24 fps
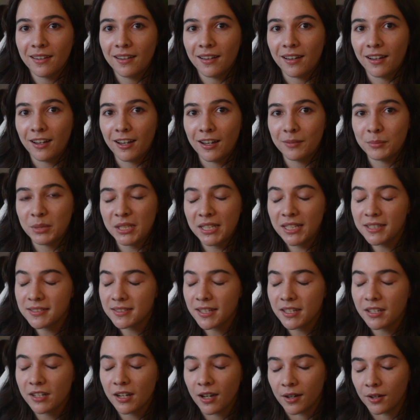um, and he
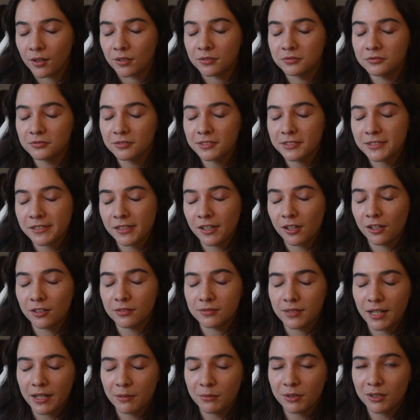said no.
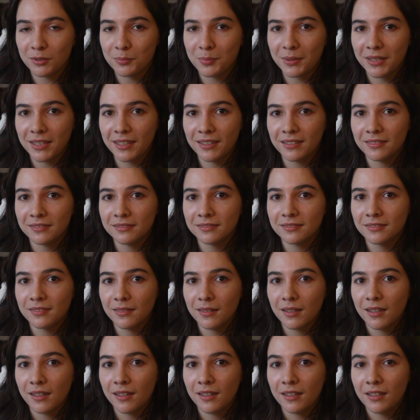So I will be
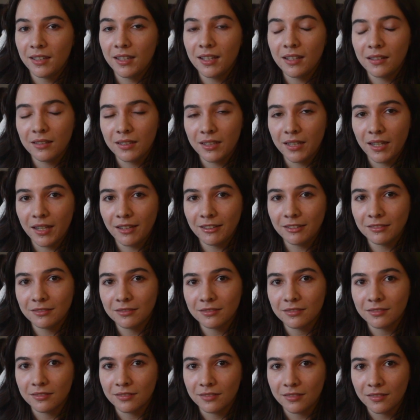Heelying
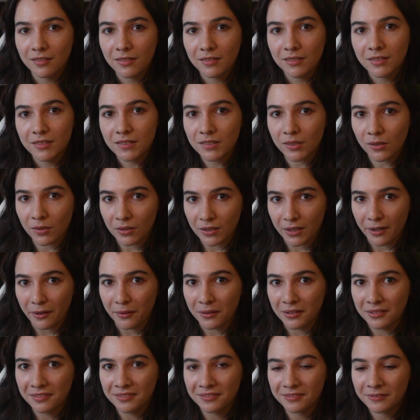
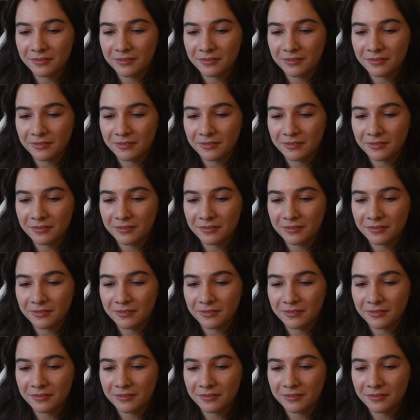solo.